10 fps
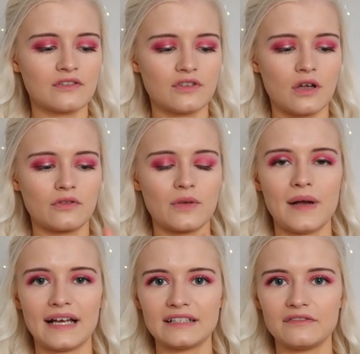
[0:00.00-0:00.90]
So the
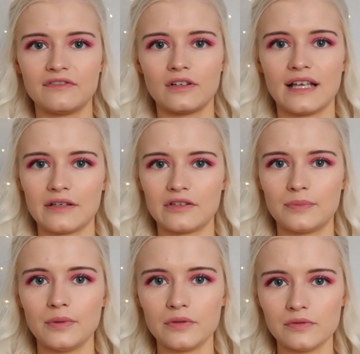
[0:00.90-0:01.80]
padding for like
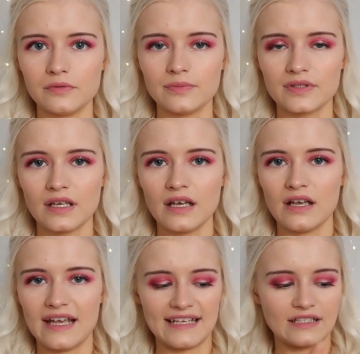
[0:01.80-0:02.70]
your boobs
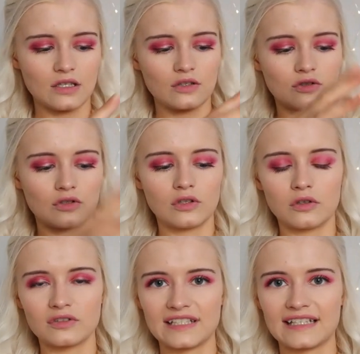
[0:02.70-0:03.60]
is
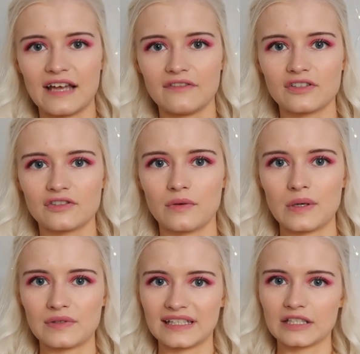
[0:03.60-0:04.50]
clumped together, so
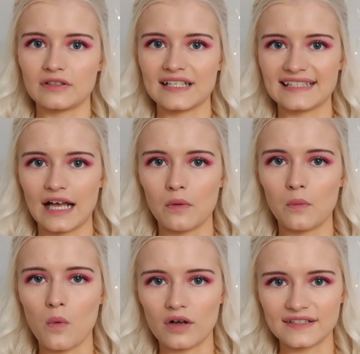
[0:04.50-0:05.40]
it was literally sat
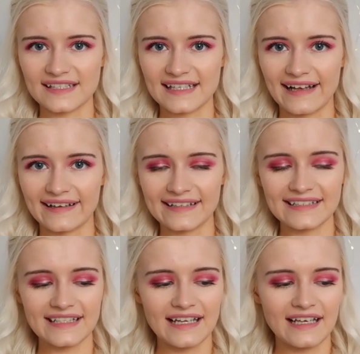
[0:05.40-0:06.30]
on one
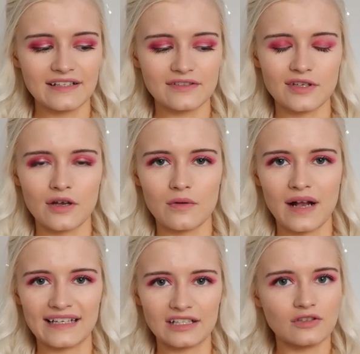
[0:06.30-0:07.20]
side.
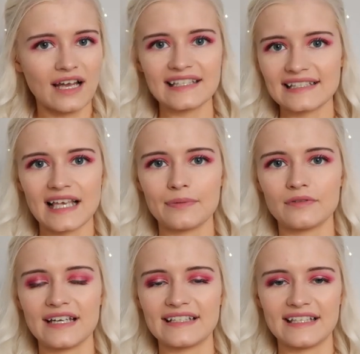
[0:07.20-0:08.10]
So, and I tried to
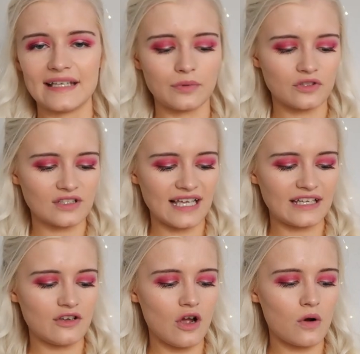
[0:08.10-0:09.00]
separate it, but there's
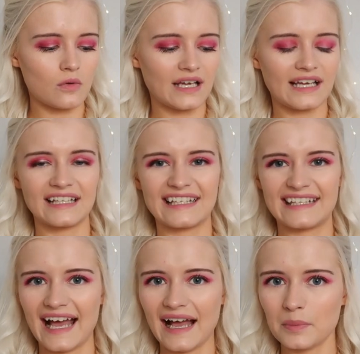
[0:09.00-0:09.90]
like no kind of
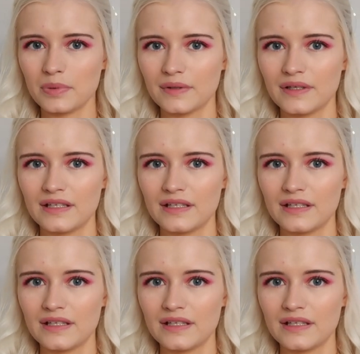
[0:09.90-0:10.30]
gap